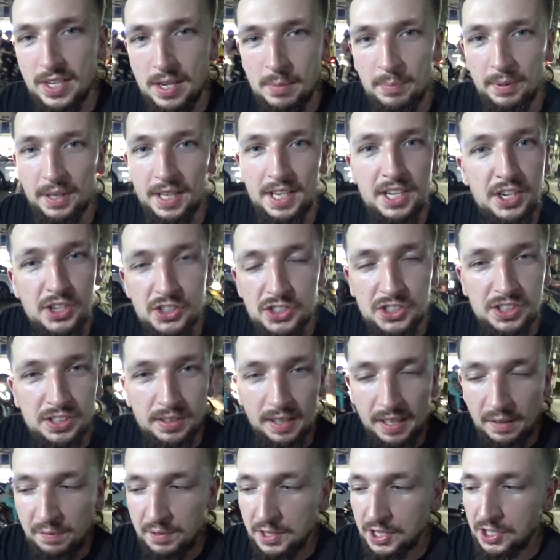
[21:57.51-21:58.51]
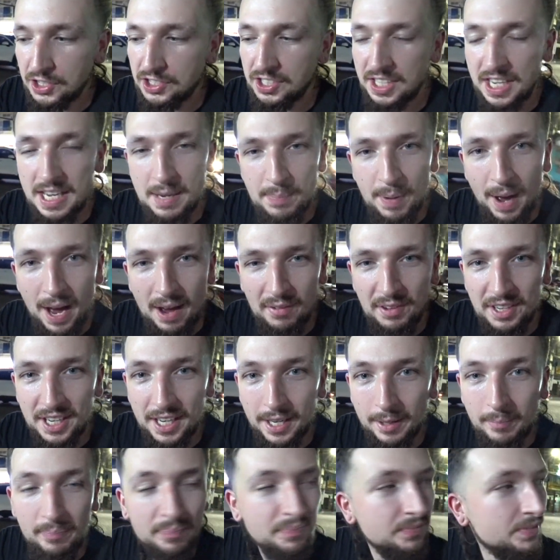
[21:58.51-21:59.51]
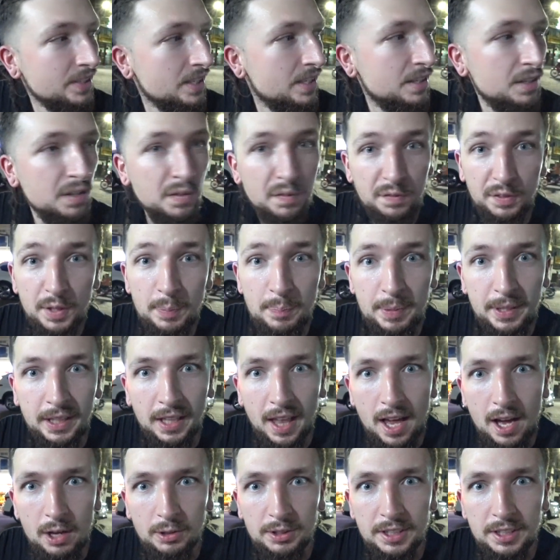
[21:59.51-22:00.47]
But then if you just keep having it, flipping loud,